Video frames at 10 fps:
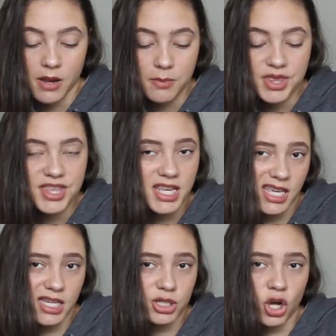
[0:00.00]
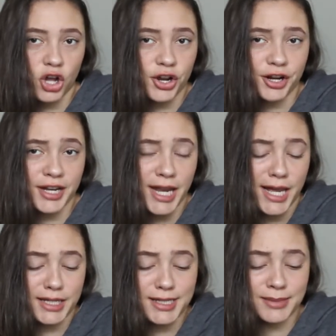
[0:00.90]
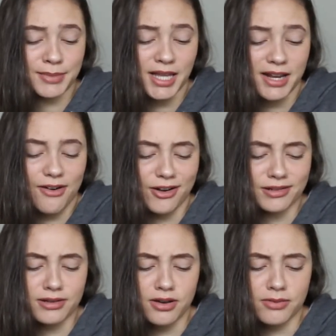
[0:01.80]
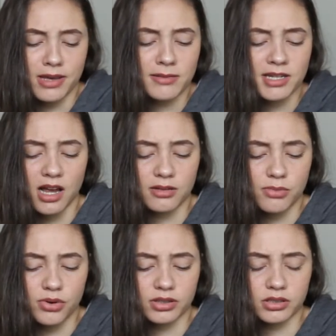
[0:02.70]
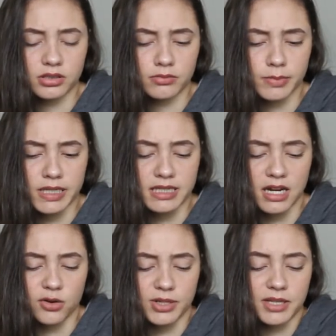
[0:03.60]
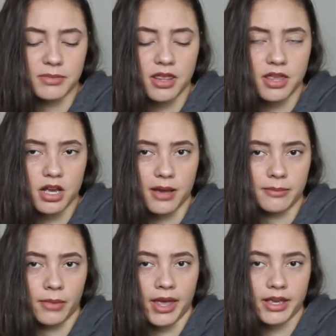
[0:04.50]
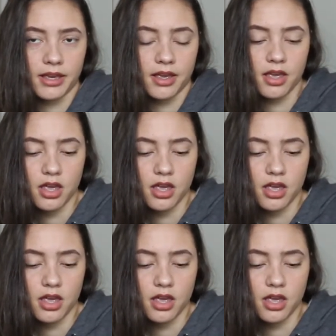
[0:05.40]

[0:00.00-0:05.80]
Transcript: I'm thinking tall, dark, and handsome, but like also maybe not important because I don't want them to think I'm like